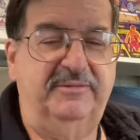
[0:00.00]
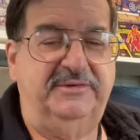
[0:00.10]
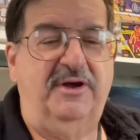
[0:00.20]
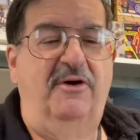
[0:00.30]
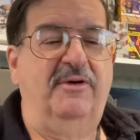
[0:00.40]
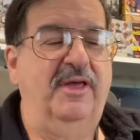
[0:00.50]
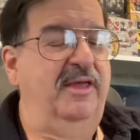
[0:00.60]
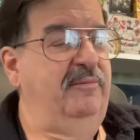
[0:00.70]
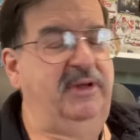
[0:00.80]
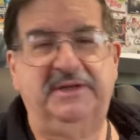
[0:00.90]
So,
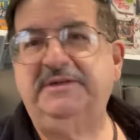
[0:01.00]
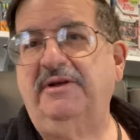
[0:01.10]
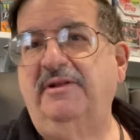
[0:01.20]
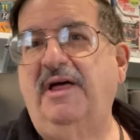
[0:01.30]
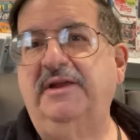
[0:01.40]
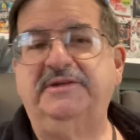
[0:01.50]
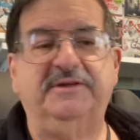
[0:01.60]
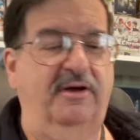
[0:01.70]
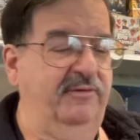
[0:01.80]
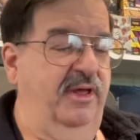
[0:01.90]
but it's still a lot of
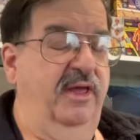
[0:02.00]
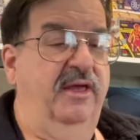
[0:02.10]
stuff.